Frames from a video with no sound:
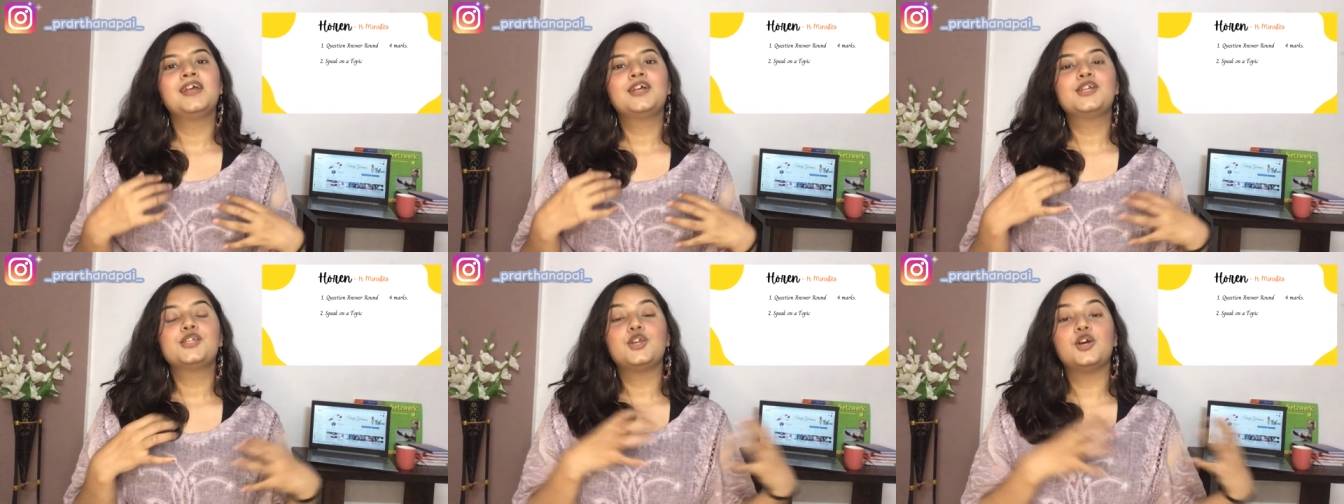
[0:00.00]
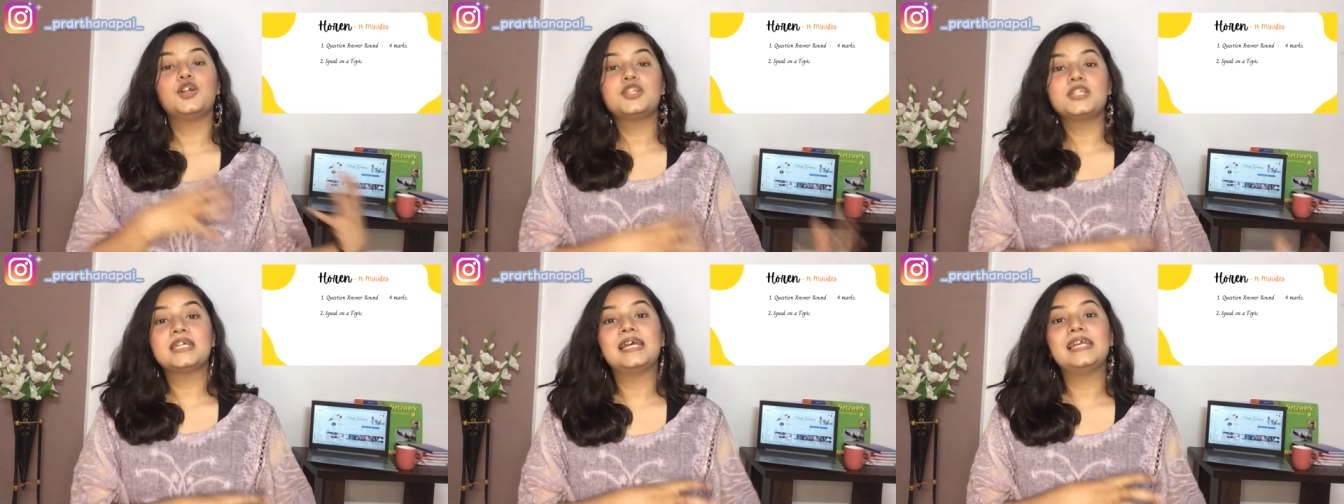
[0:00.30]

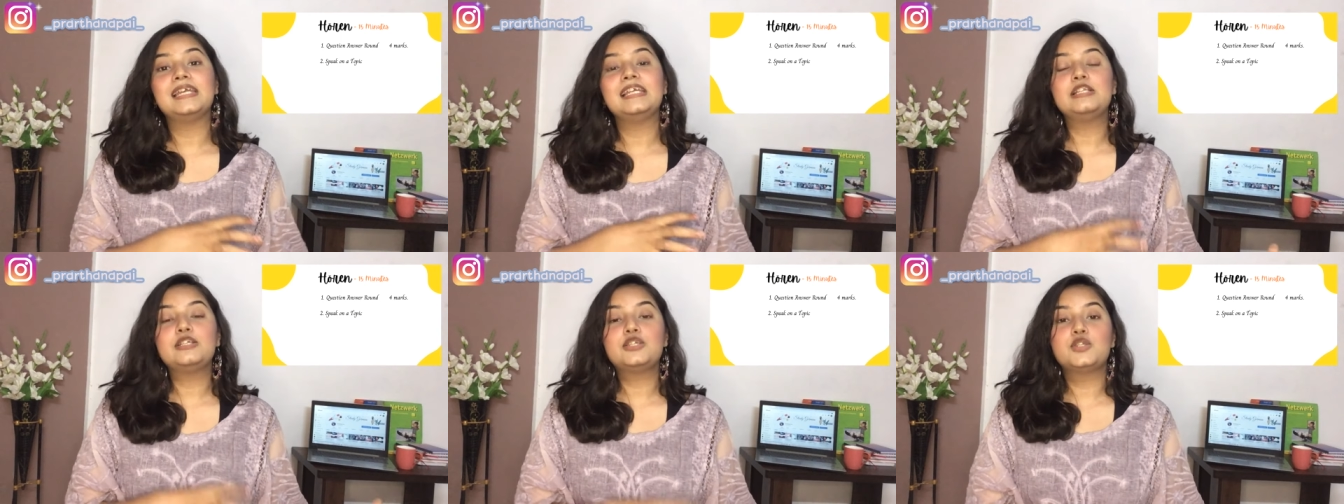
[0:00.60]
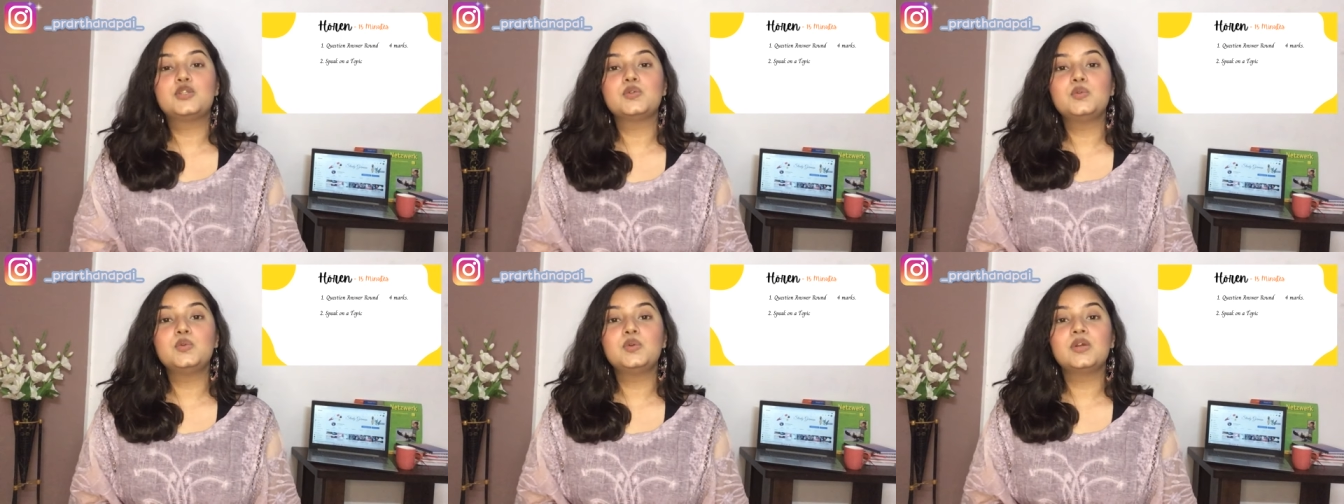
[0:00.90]
Your Teil
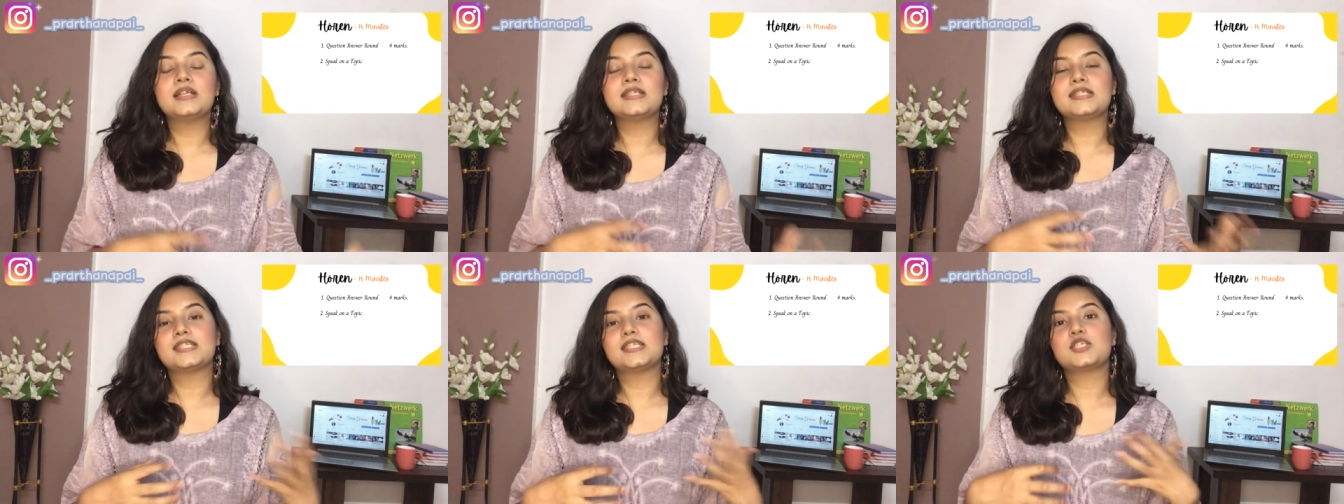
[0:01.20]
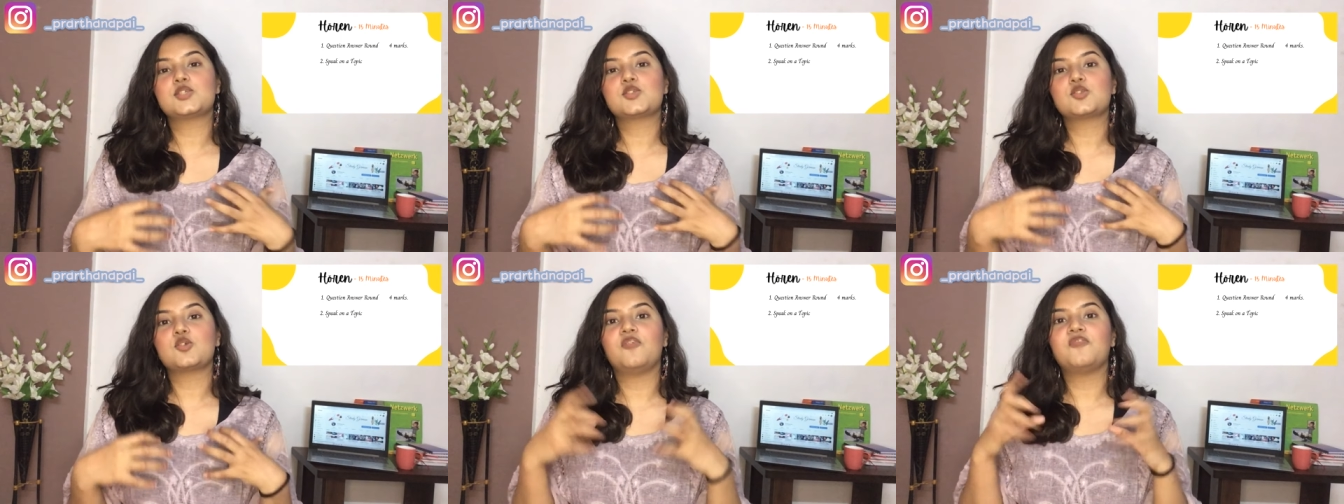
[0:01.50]
2
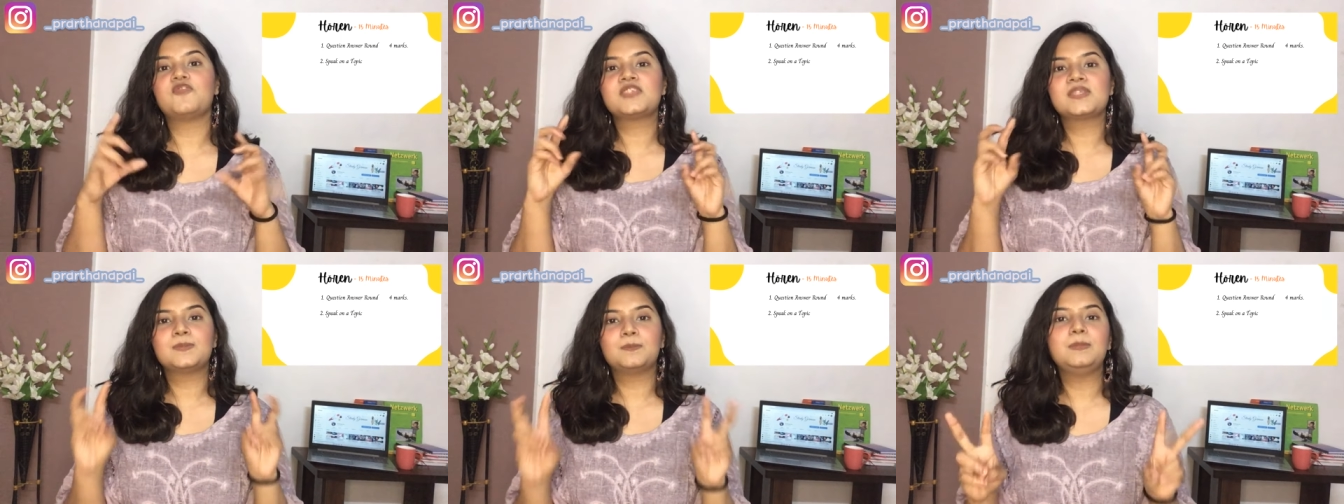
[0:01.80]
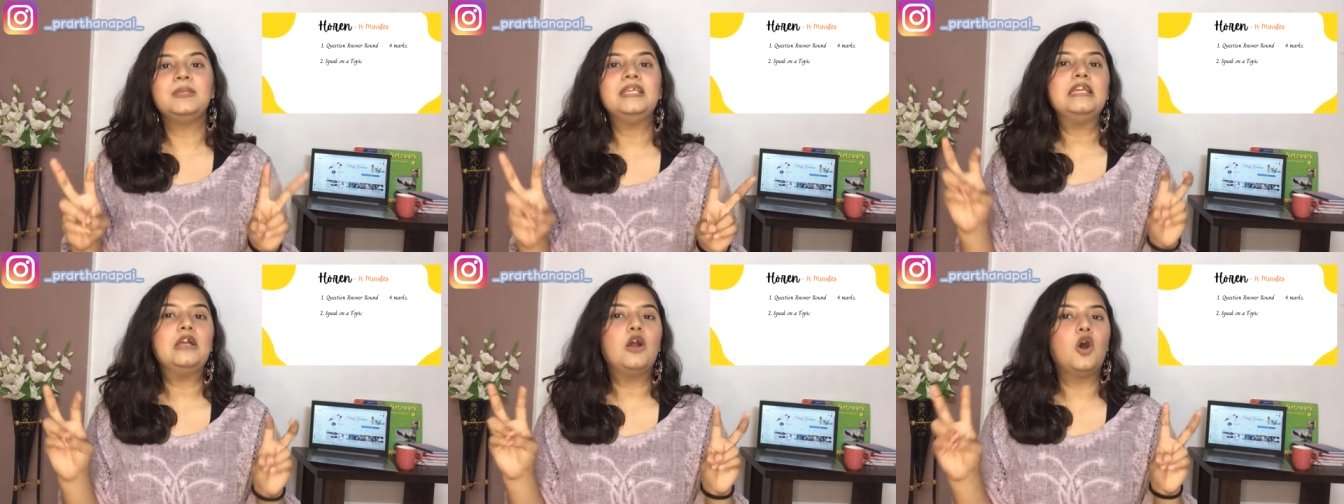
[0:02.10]
consists of
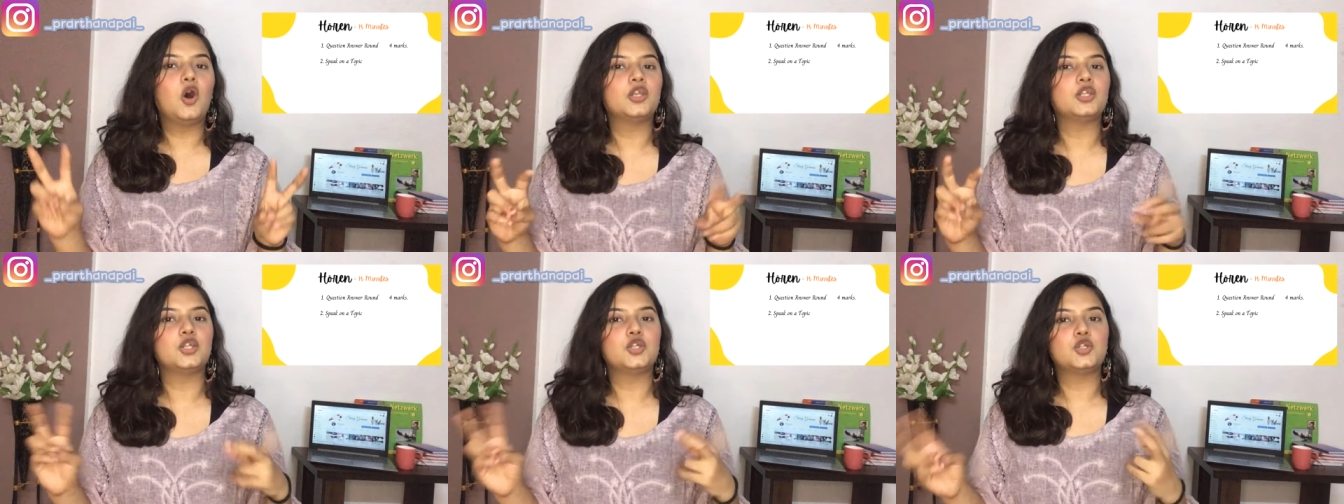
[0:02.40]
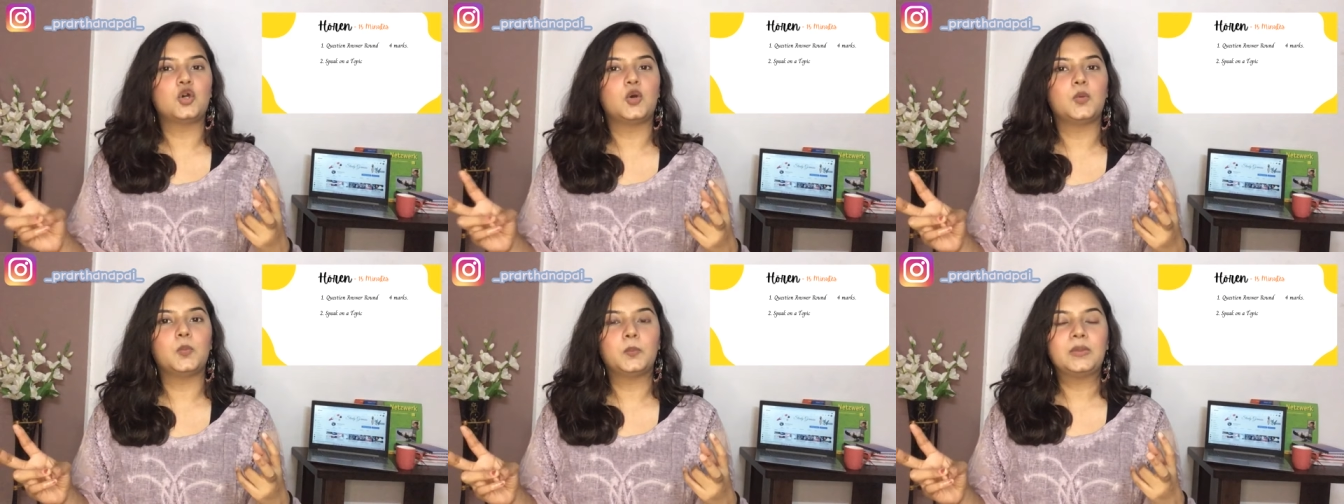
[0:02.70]
speak on a
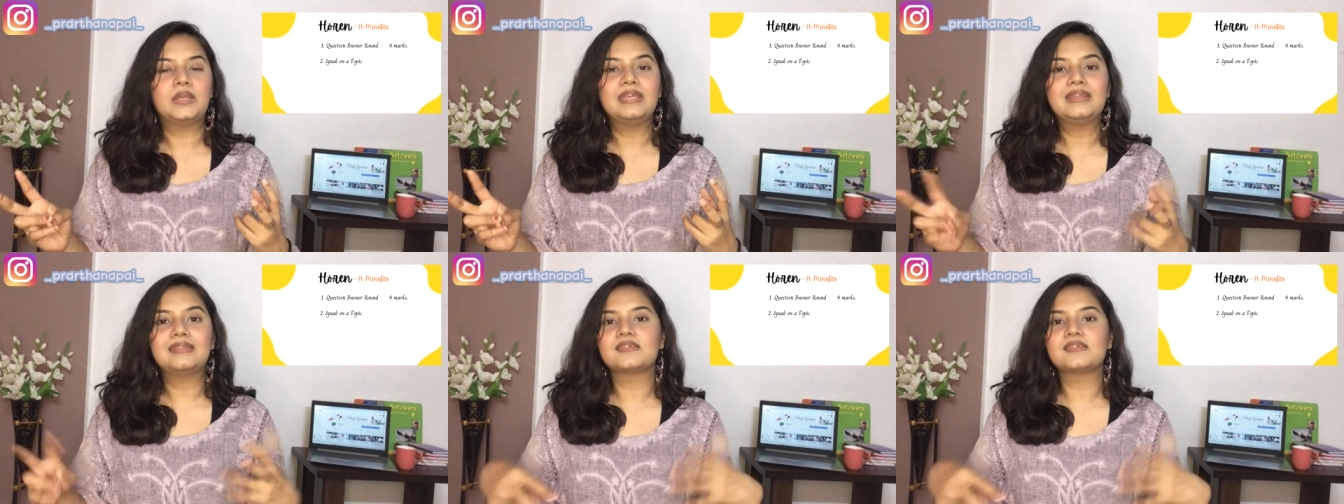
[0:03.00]
topic.